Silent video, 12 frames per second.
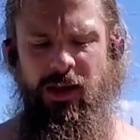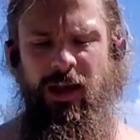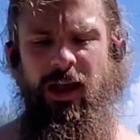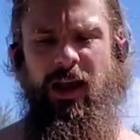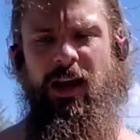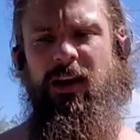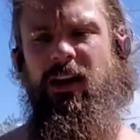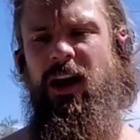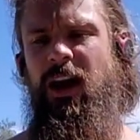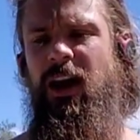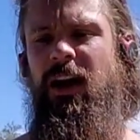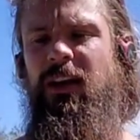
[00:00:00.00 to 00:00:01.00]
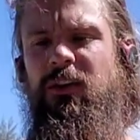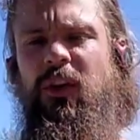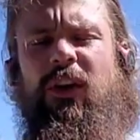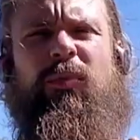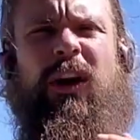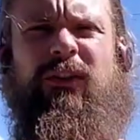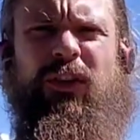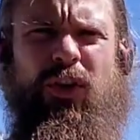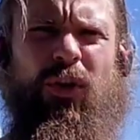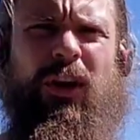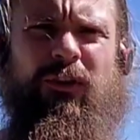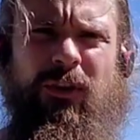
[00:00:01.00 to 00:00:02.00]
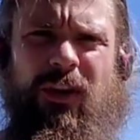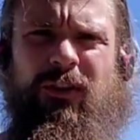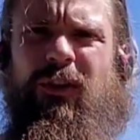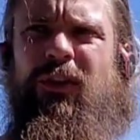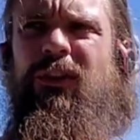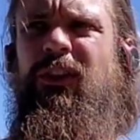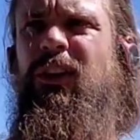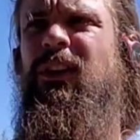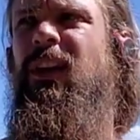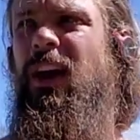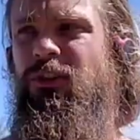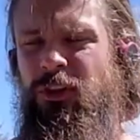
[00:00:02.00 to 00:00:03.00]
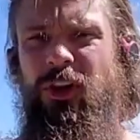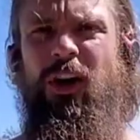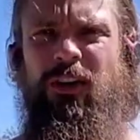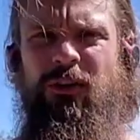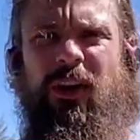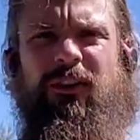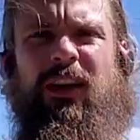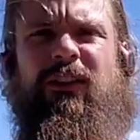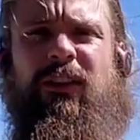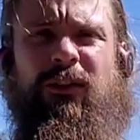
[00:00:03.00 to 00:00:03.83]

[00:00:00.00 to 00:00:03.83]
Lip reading: And I started practicing yoga in 2013 and Qigong in 2018.